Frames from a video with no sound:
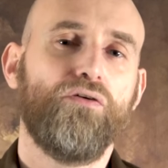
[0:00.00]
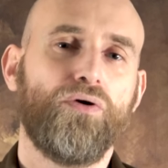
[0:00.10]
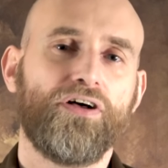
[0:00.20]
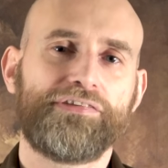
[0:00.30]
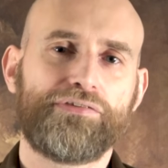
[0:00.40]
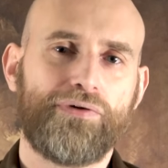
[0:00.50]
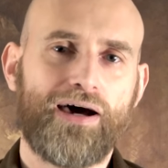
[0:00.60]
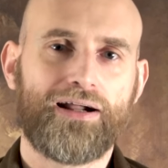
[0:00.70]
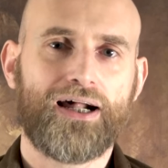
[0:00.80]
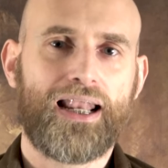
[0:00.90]
was
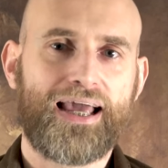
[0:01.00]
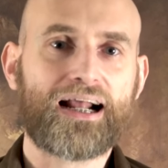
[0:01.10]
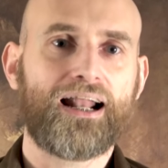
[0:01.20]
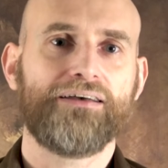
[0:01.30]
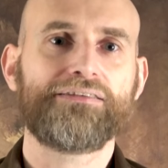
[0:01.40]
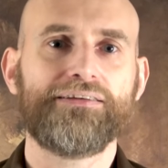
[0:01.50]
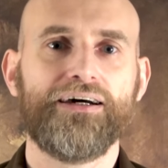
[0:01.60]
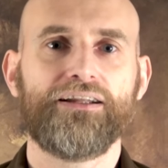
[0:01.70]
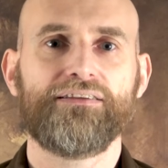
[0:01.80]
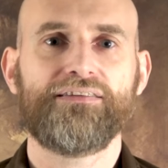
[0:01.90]
rather lackluster,
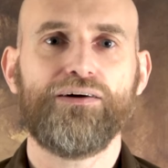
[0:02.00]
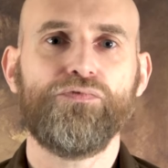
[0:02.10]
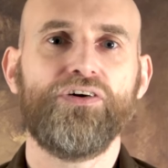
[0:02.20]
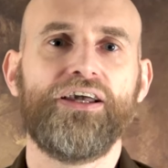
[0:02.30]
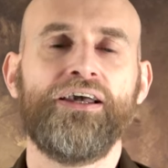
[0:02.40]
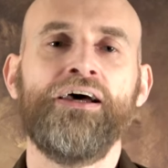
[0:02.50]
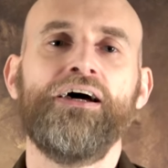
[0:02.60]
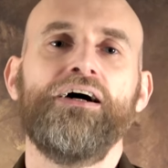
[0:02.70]
and in some way